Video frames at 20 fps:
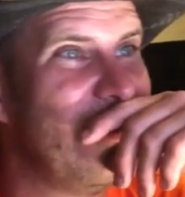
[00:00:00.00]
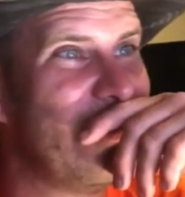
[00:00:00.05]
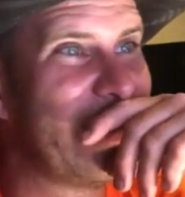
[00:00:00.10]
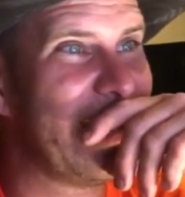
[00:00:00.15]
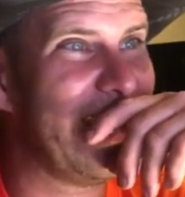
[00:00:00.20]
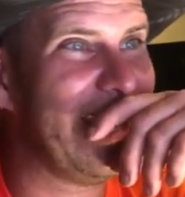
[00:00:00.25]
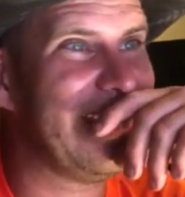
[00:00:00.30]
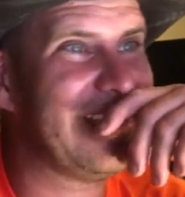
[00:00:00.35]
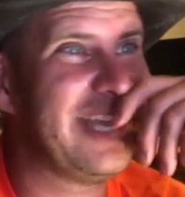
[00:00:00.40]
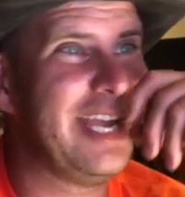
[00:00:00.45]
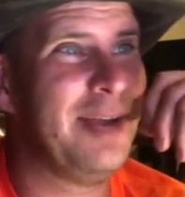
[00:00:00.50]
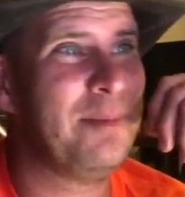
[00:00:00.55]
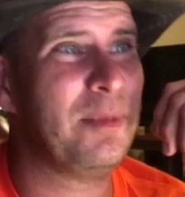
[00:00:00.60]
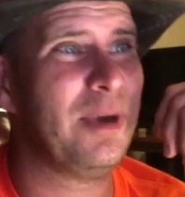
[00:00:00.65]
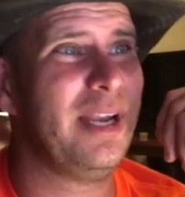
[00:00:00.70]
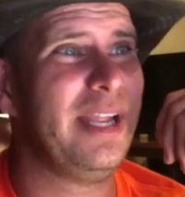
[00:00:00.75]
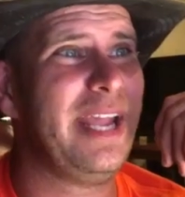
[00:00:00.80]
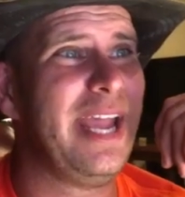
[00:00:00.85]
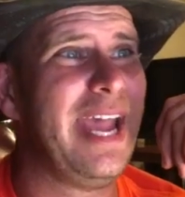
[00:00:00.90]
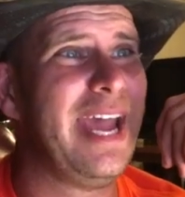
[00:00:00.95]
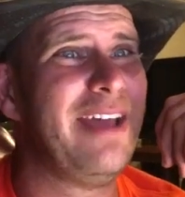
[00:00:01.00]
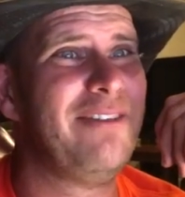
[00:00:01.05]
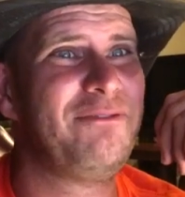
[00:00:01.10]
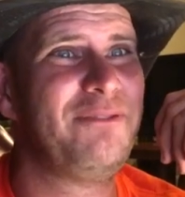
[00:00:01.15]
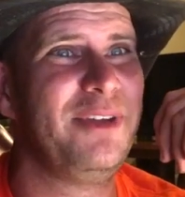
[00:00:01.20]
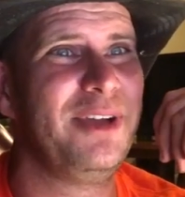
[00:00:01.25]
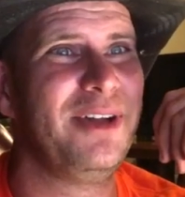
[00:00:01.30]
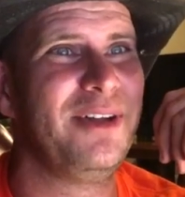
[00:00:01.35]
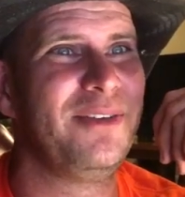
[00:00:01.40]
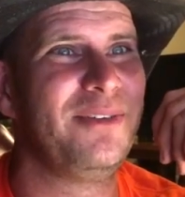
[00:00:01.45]
Okay, Kimberly
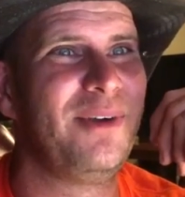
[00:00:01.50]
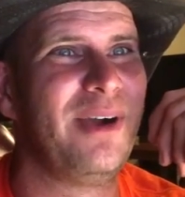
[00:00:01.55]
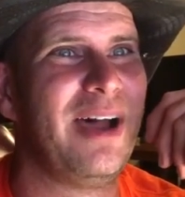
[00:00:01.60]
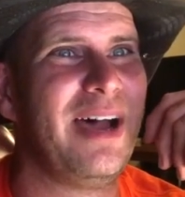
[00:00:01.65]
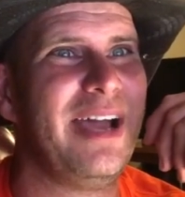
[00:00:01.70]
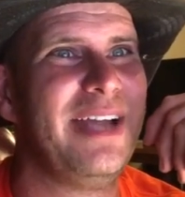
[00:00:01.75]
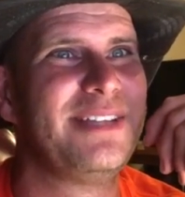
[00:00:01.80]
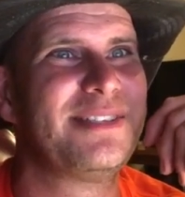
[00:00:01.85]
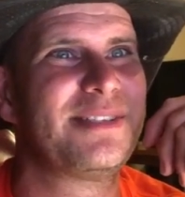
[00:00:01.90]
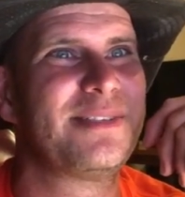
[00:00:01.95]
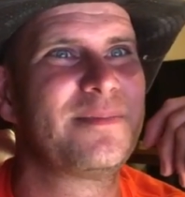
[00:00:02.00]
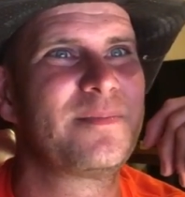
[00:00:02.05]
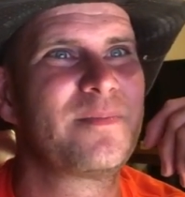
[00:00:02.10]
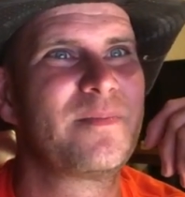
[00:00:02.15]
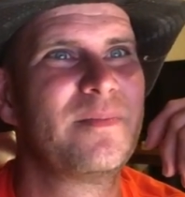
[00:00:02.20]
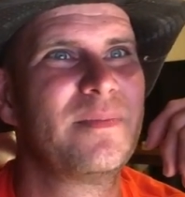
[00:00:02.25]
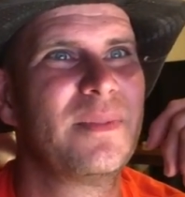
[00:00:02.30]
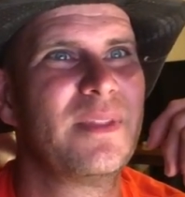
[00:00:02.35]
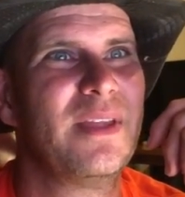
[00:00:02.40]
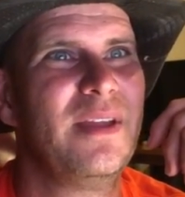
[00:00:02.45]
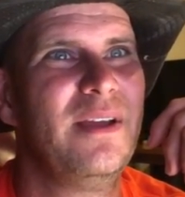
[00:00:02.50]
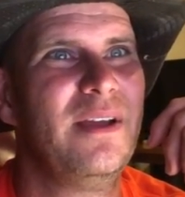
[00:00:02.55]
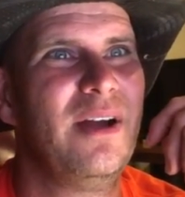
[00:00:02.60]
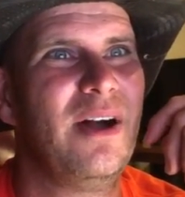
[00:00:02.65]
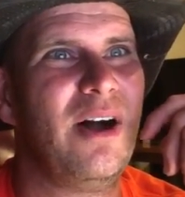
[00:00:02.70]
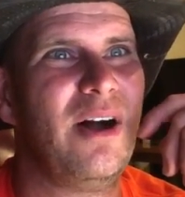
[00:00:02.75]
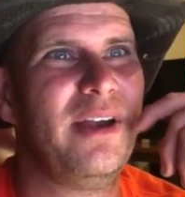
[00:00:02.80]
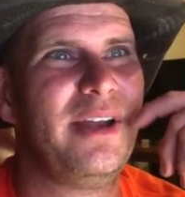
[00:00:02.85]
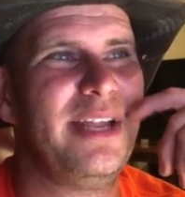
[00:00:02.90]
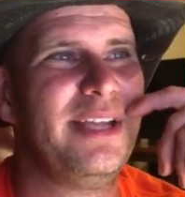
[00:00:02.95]
Hatfield writes
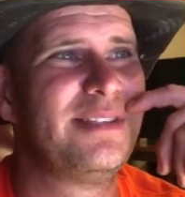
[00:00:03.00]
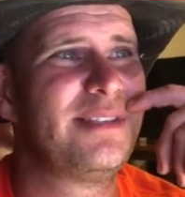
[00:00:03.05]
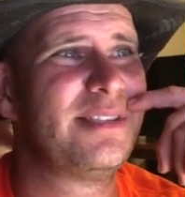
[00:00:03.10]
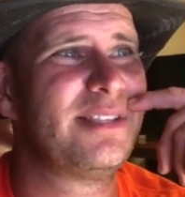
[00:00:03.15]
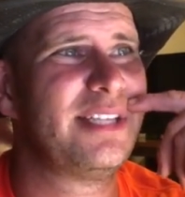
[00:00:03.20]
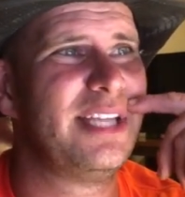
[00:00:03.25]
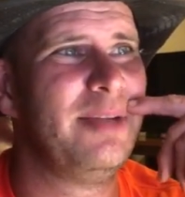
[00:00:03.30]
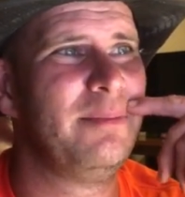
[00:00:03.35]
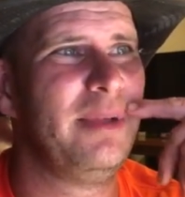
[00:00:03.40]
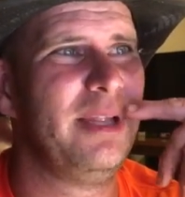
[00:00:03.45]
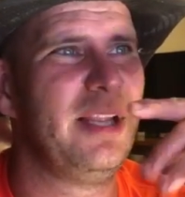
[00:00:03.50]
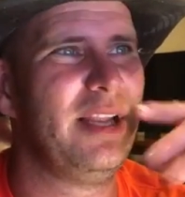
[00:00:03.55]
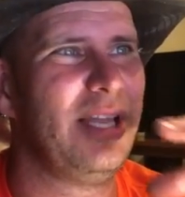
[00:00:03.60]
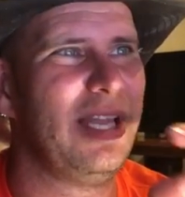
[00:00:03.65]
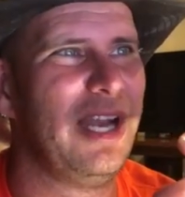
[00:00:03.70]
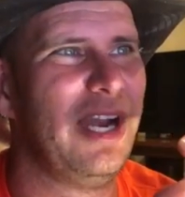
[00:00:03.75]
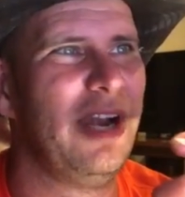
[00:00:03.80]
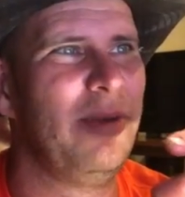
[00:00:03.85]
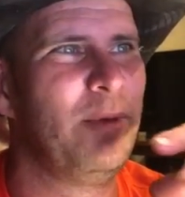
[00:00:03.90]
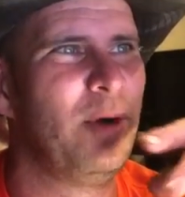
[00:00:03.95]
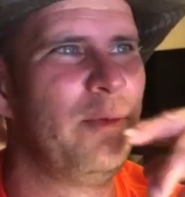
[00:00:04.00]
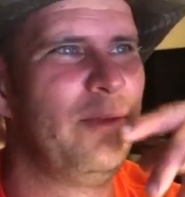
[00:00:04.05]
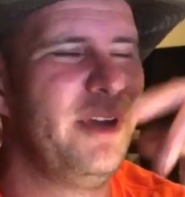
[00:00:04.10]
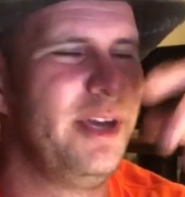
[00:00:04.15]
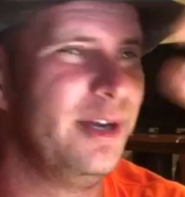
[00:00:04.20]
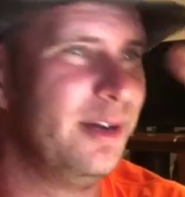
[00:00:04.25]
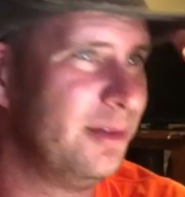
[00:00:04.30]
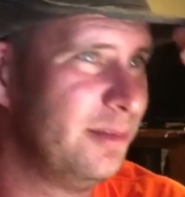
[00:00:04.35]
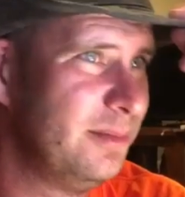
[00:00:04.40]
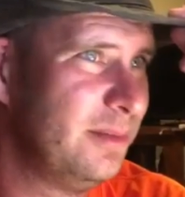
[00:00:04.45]
on Disassembly of the
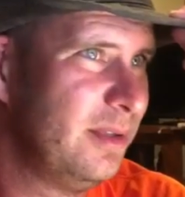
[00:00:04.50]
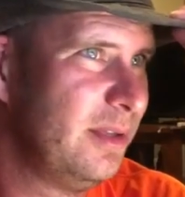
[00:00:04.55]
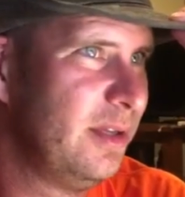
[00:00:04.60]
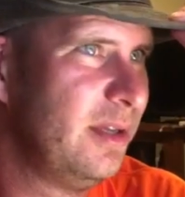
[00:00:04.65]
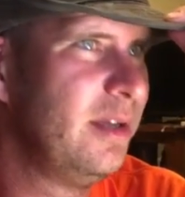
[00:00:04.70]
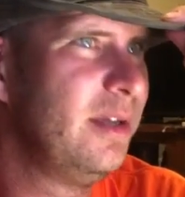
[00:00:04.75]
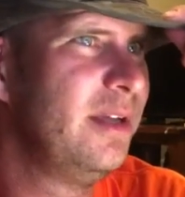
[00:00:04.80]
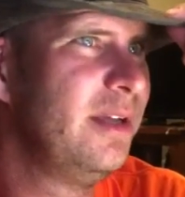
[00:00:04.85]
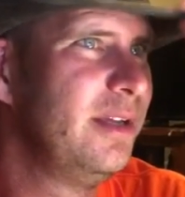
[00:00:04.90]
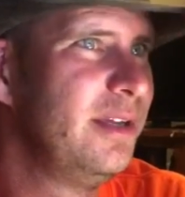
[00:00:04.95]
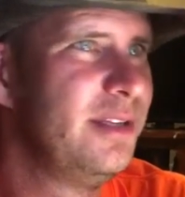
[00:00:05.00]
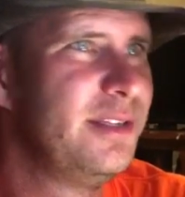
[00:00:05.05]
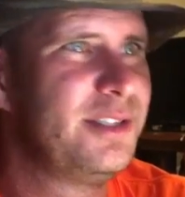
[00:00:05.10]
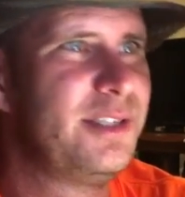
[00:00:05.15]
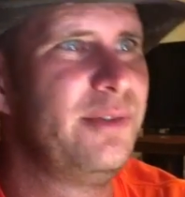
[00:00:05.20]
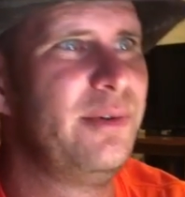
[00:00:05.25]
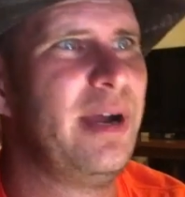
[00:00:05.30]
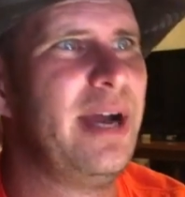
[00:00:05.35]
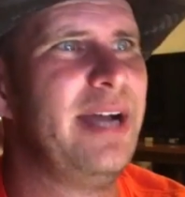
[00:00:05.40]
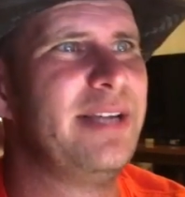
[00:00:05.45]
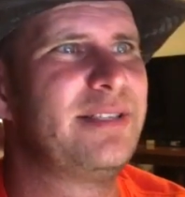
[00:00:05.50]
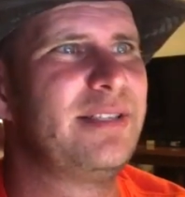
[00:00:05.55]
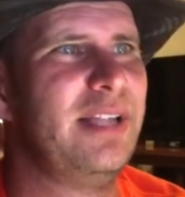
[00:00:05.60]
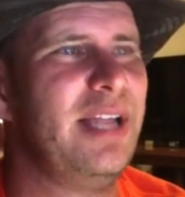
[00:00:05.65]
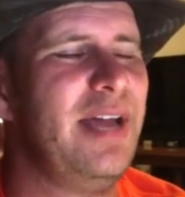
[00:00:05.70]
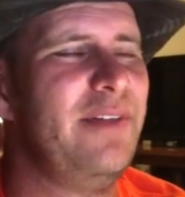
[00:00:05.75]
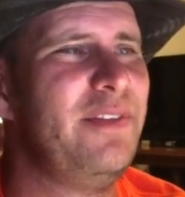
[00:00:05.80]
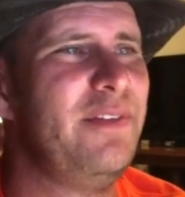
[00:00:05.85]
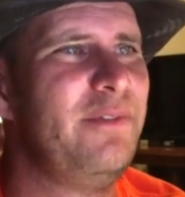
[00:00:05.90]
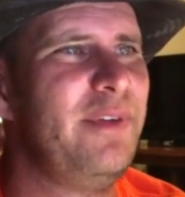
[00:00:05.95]
Larrymobile. She writes,
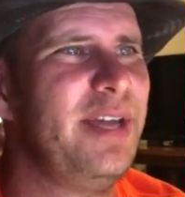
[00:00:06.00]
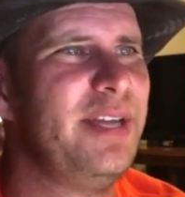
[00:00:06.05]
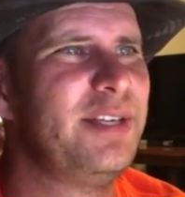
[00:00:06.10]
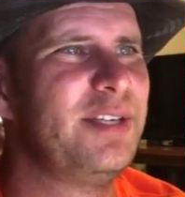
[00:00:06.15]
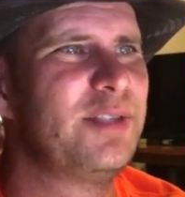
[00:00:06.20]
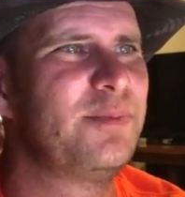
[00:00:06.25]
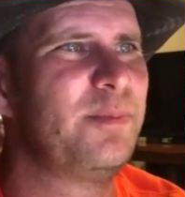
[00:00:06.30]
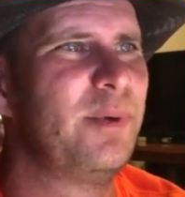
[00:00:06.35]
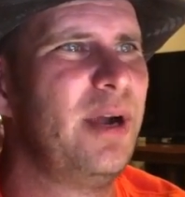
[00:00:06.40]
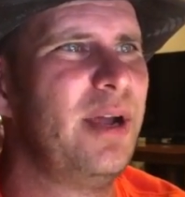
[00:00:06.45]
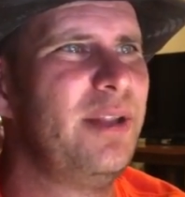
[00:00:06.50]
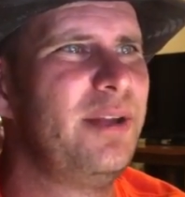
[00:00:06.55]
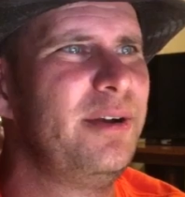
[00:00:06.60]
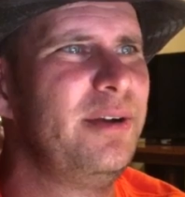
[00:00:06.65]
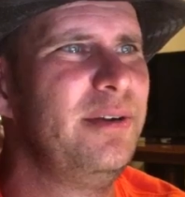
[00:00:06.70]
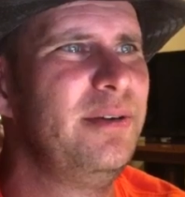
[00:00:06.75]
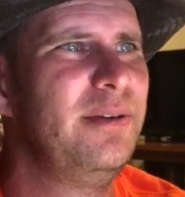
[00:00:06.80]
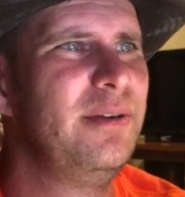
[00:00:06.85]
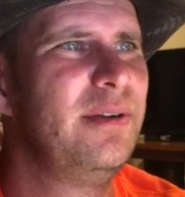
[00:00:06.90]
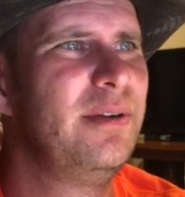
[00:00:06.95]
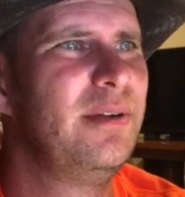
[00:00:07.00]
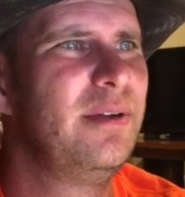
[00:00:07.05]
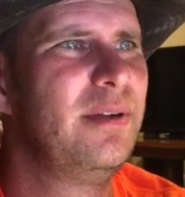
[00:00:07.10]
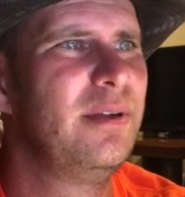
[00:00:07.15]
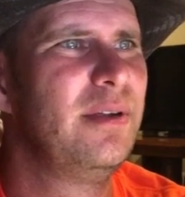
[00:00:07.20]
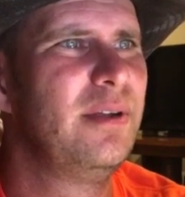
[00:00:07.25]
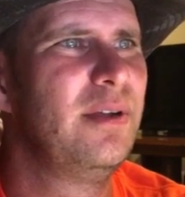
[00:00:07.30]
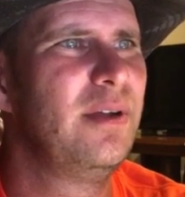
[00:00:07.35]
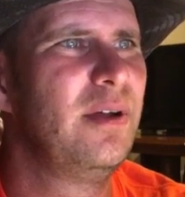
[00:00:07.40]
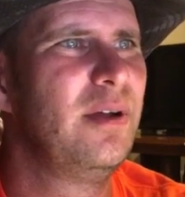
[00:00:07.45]
love the videos, brother,
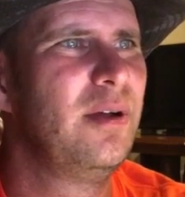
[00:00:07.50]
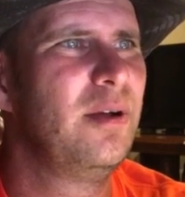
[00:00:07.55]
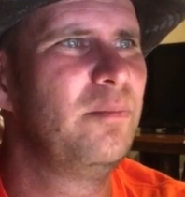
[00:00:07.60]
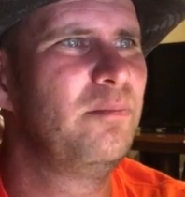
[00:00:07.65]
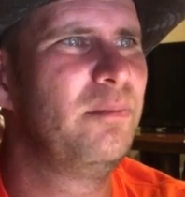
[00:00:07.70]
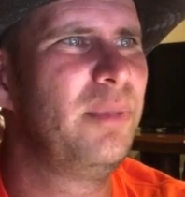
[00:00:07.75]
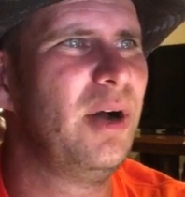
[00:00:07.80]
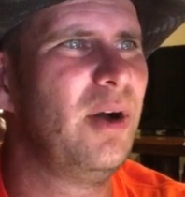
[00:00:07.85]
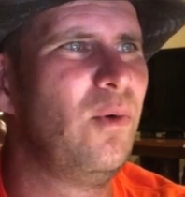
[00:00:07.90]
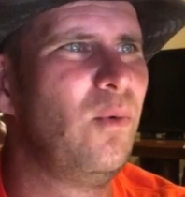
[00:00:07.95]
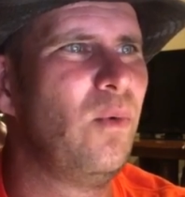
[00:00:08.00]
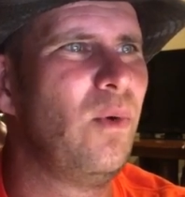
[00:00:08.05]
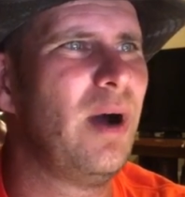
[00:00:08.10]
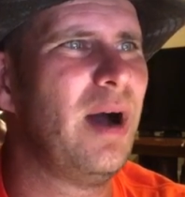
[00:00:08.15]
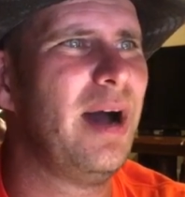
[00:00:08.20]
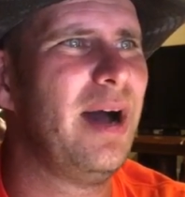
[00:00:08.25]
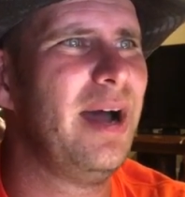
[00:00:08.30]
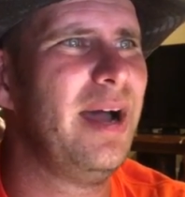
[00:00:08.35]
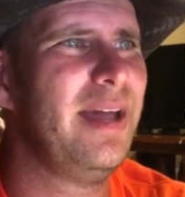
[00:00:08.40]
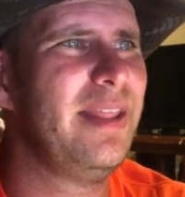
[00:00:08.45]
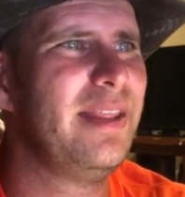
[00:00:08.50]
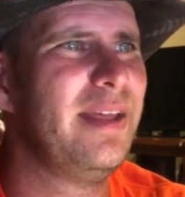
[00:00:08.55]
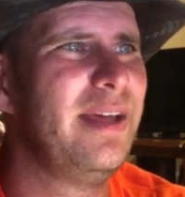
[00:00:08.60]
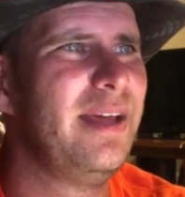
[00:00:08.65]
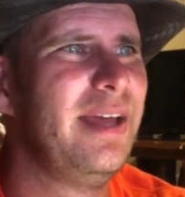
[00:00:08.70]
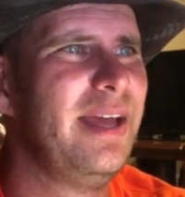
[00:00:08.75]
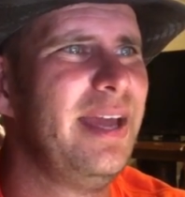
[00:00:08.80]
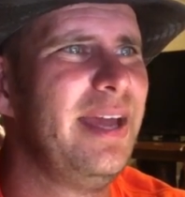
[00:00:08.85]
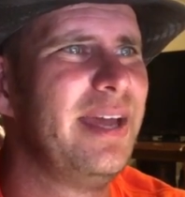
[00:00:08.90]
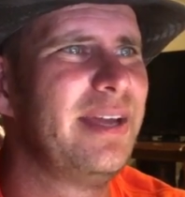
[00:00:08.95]
but why the
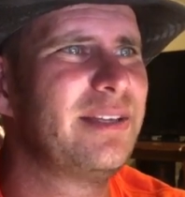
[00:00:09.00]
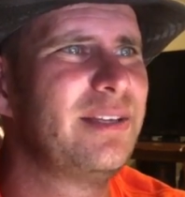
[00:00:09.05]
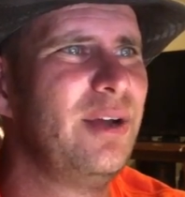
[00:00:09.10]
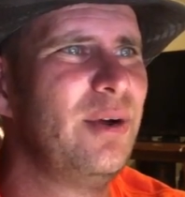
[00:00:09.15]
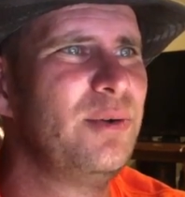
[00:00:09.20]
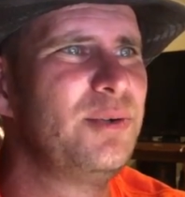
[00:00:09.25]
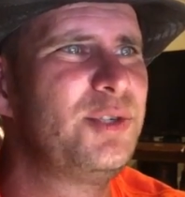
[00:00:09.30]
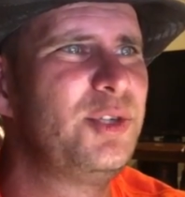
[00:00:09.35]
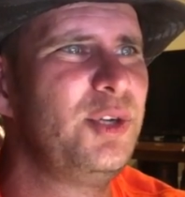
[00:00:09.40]
heck